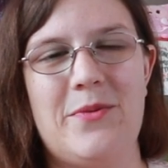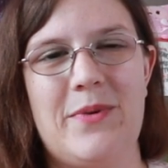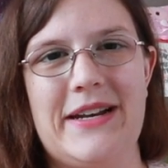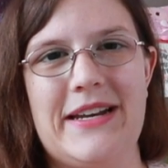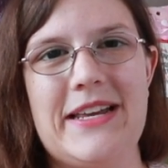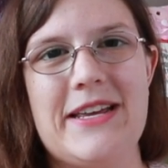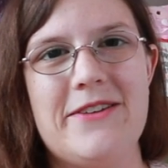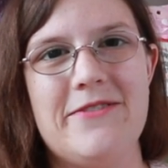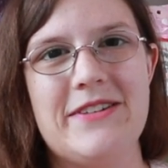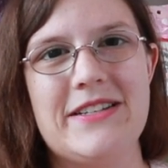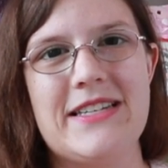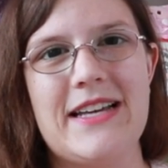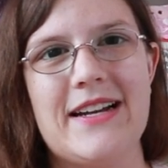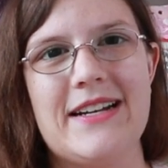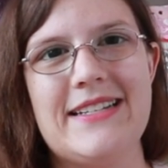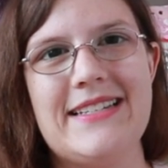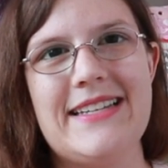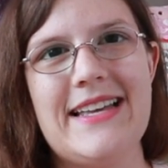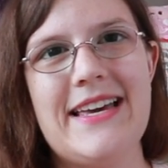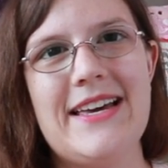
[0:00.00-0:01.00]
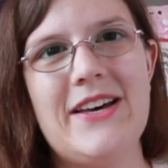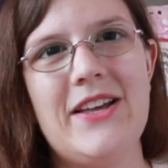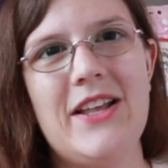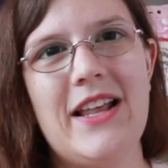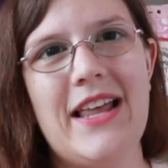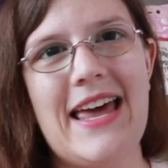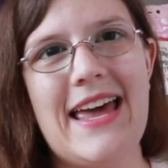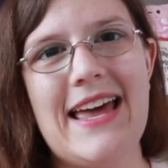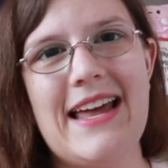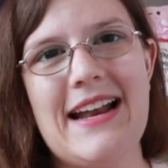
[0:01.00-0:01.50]
when he was on
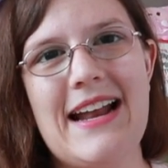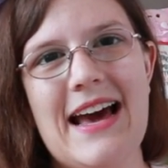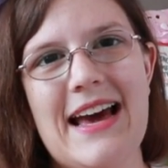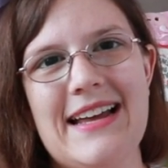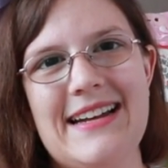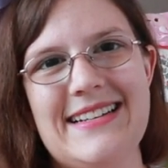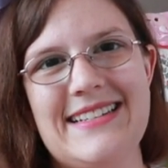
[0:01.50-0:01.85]
sale and I